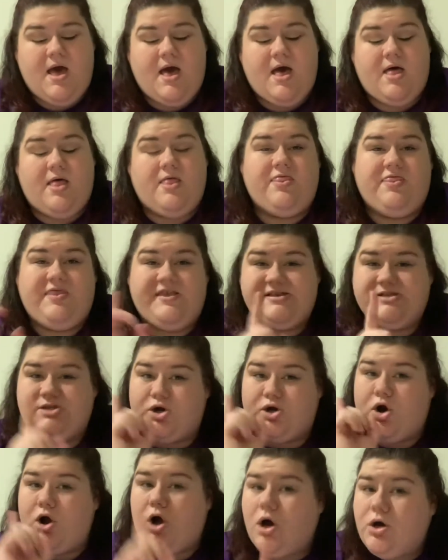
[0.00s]
These
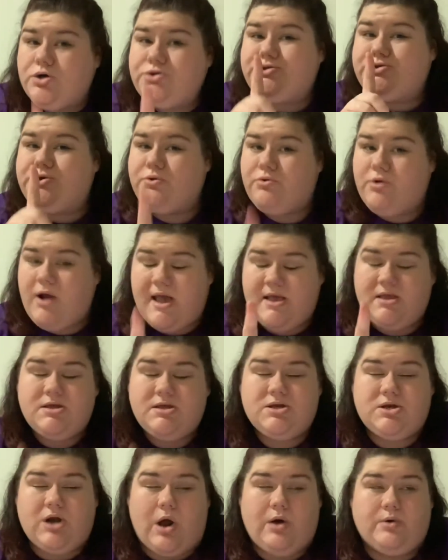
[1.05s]
are also great
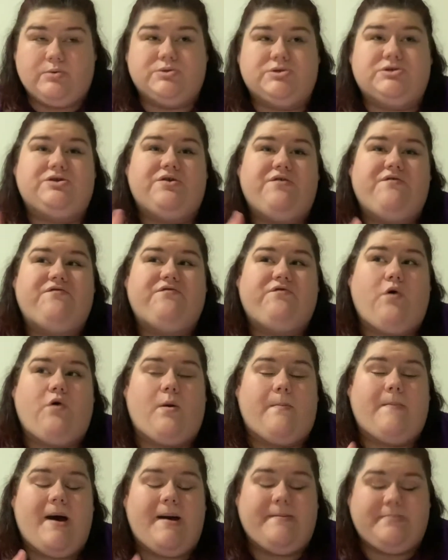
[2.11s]
stones for
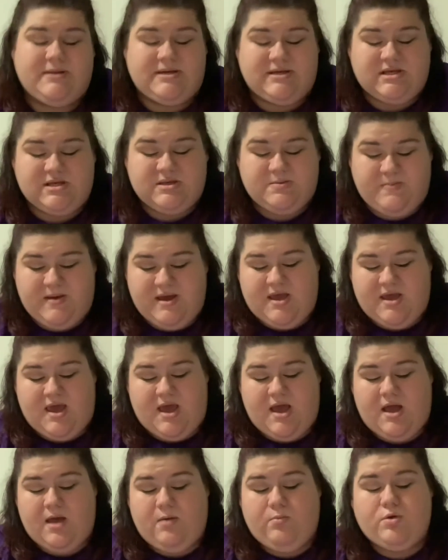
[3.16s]
public
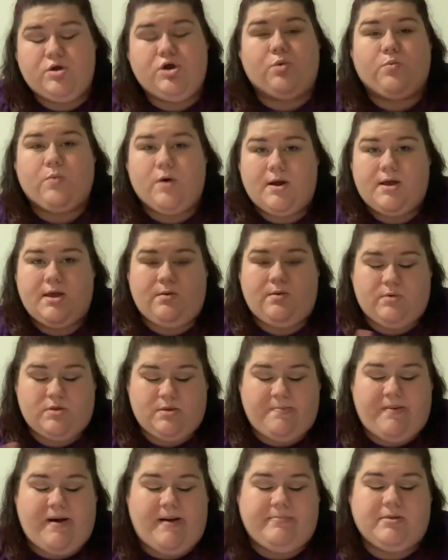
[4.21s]
speaking and when you're working with the
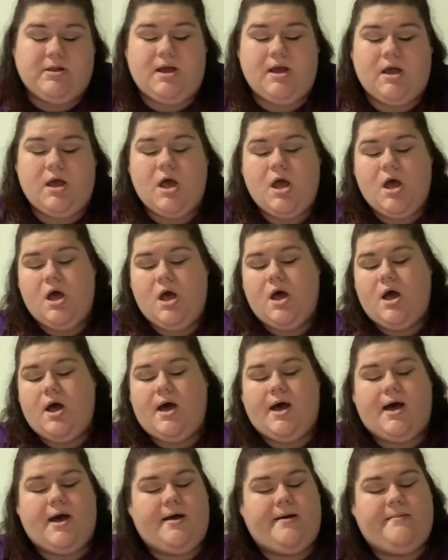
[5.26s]
public.
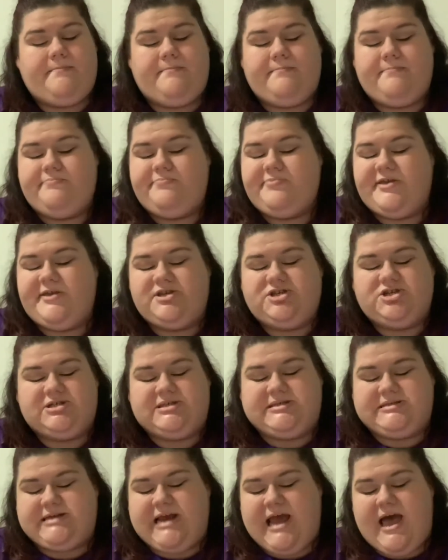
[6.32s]
They
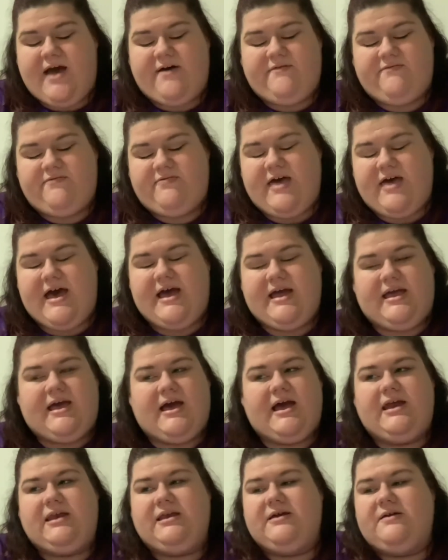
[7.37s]
just have that
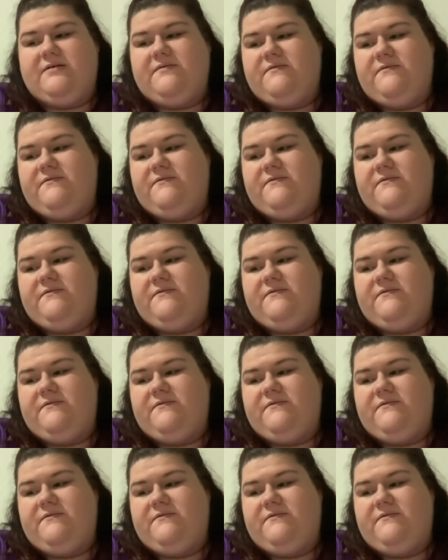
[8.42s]
kind of